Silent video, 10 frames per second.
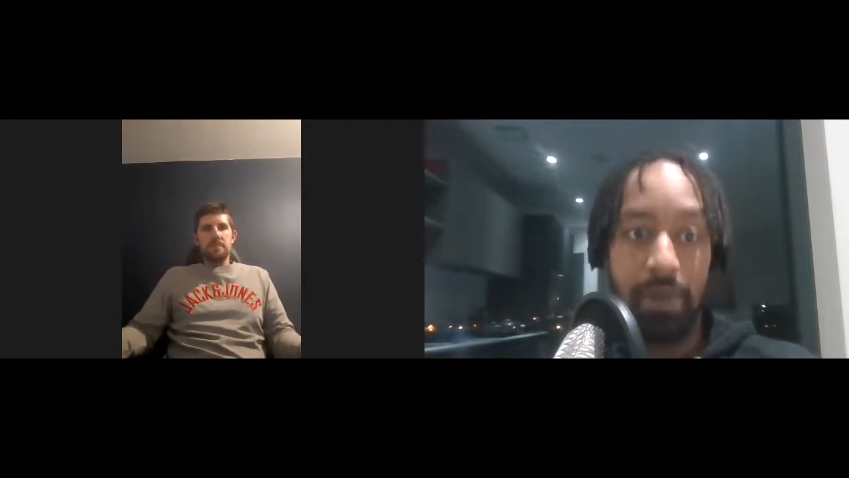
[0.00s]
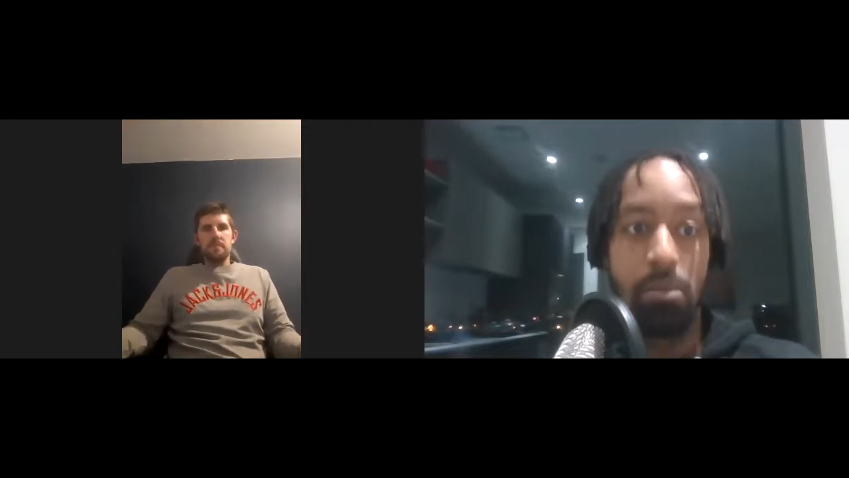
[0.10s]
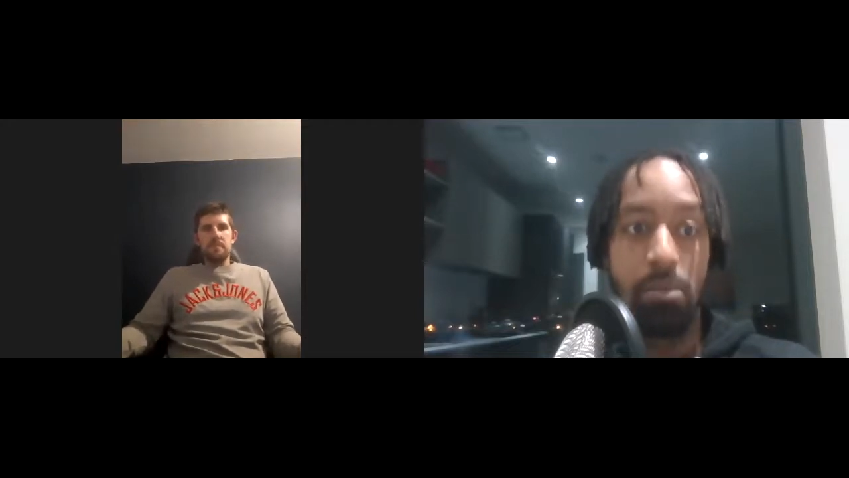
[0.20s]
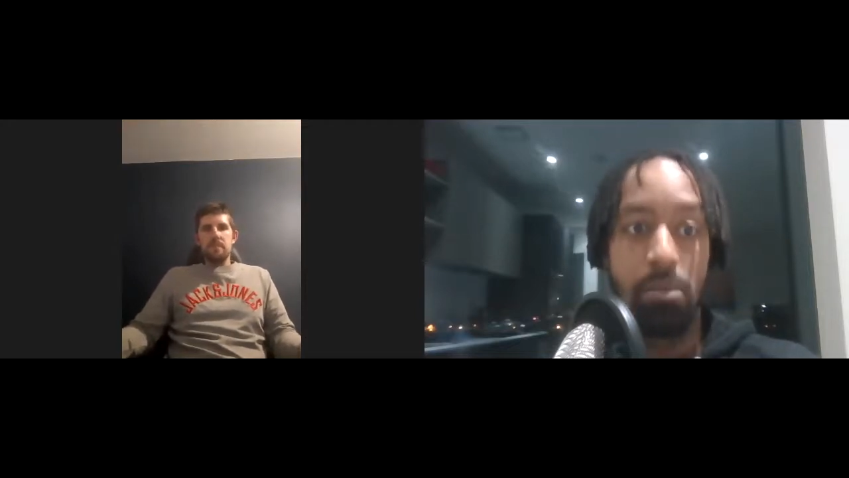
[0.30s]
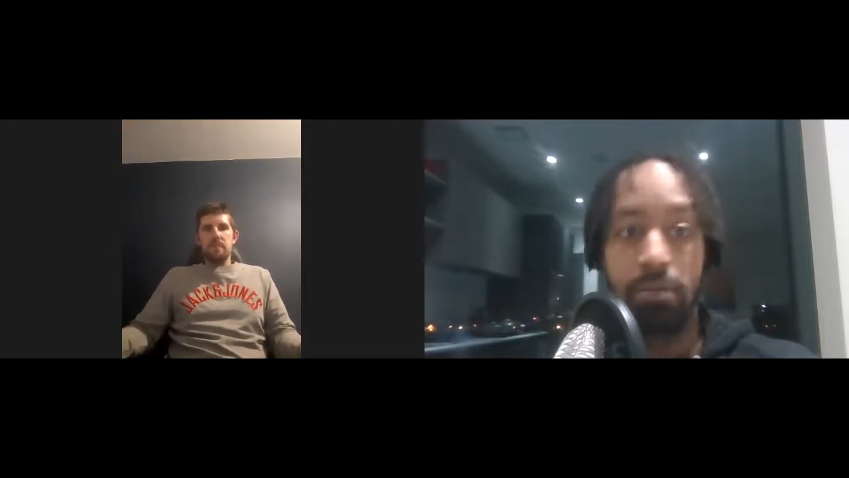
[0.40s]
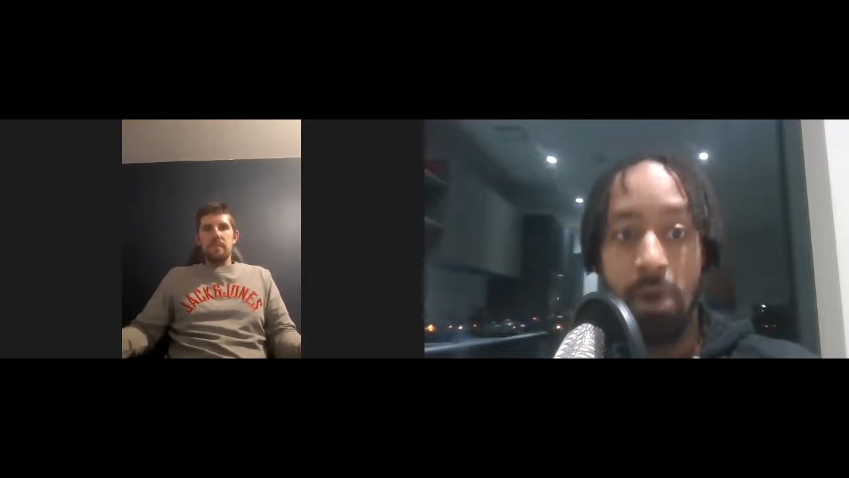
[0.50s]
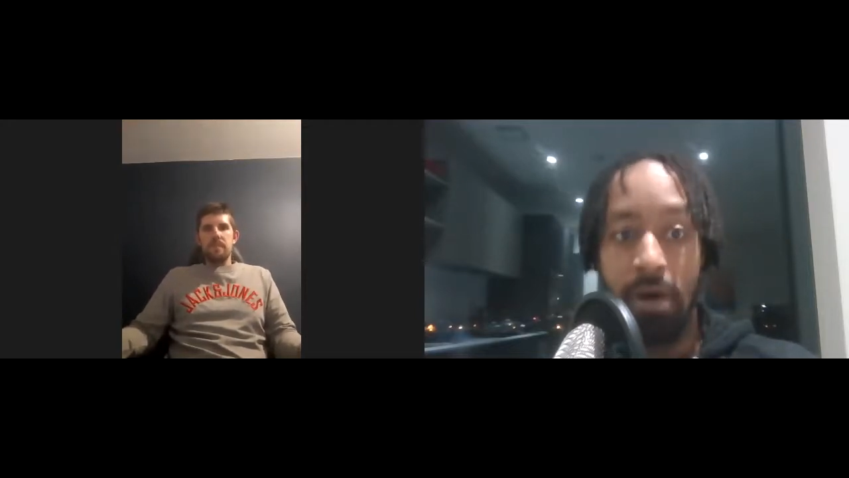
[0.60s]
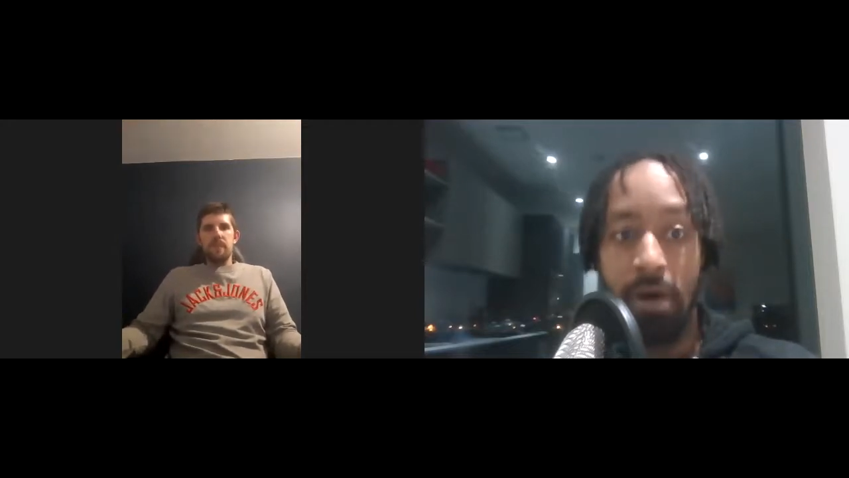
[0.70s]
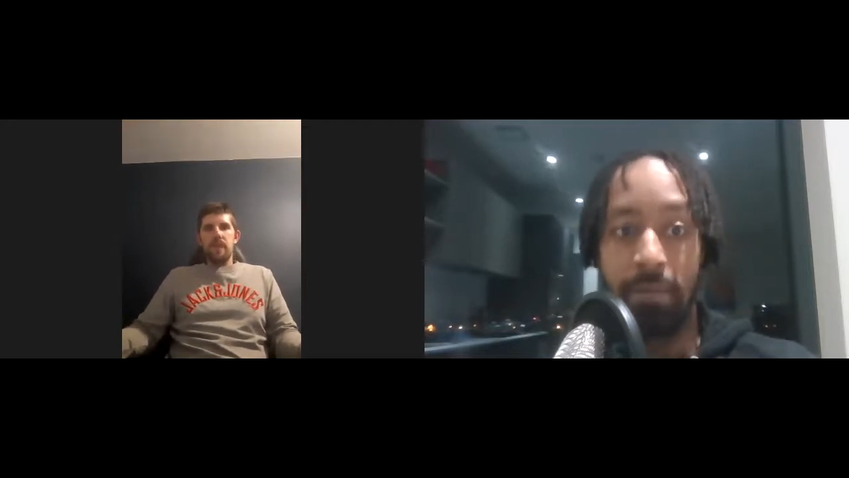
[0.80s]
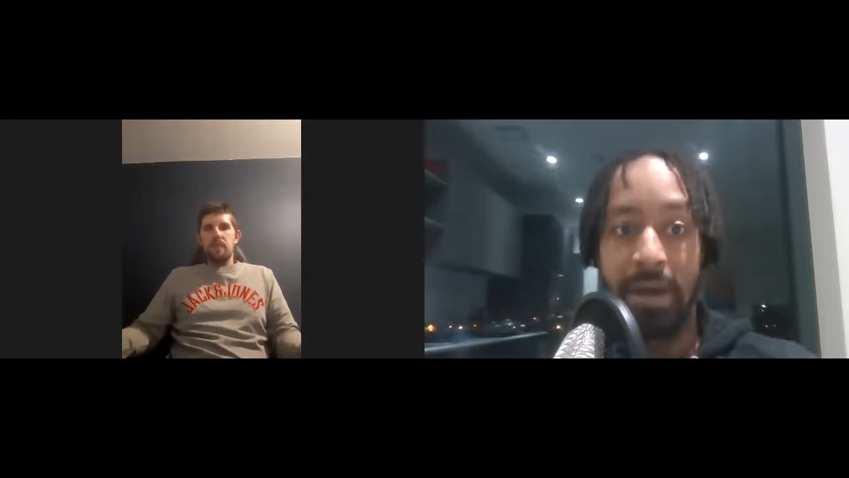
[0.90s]
more
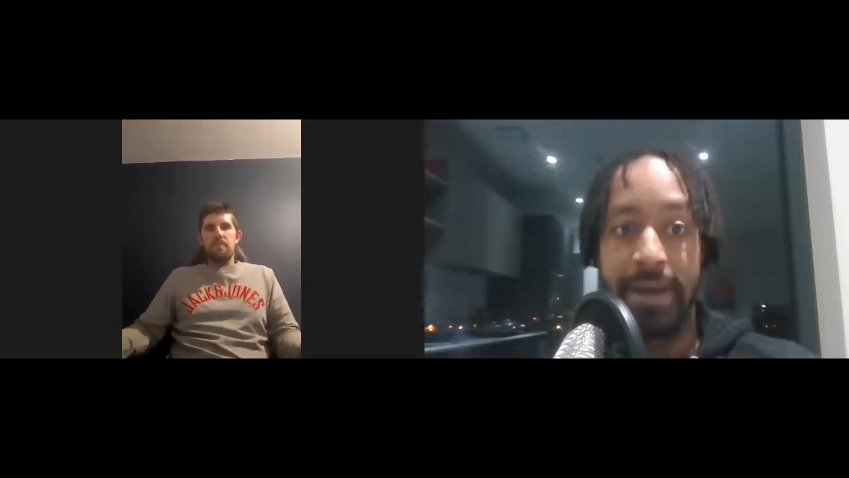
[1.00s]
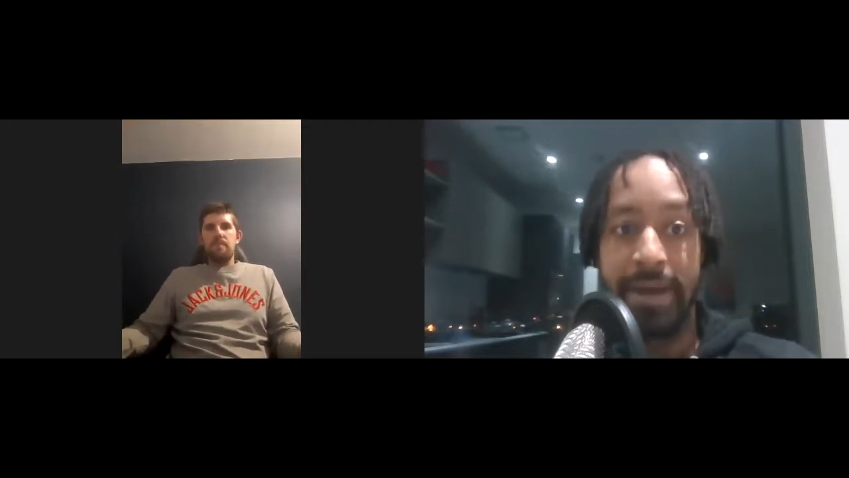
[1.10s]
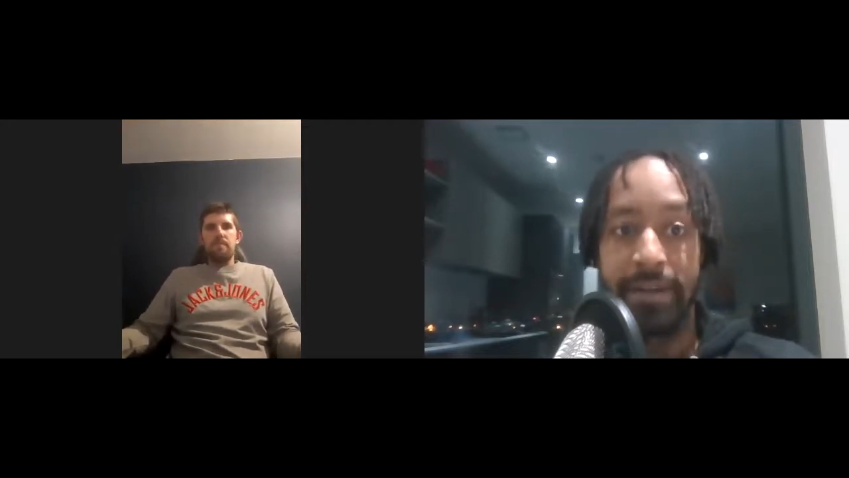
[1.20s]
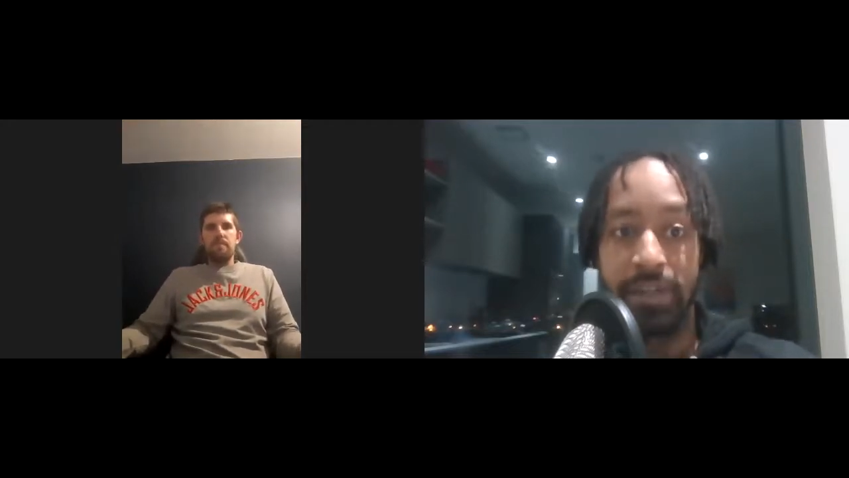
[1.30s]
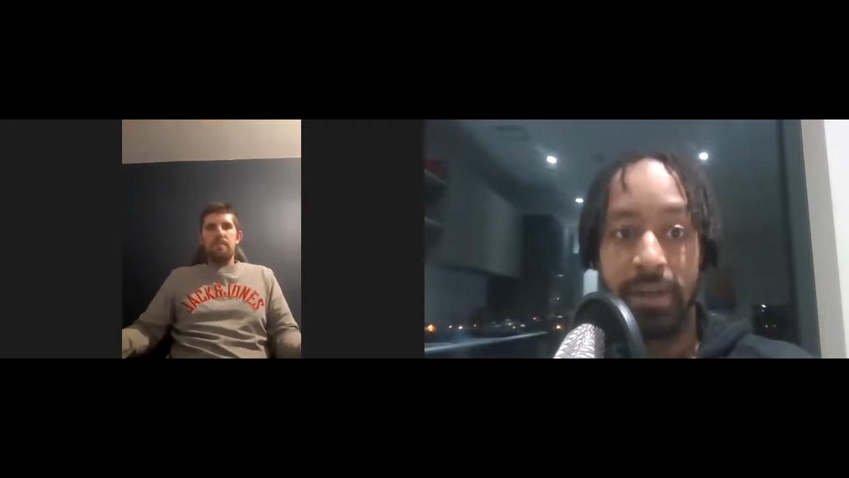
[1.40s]
smarter players.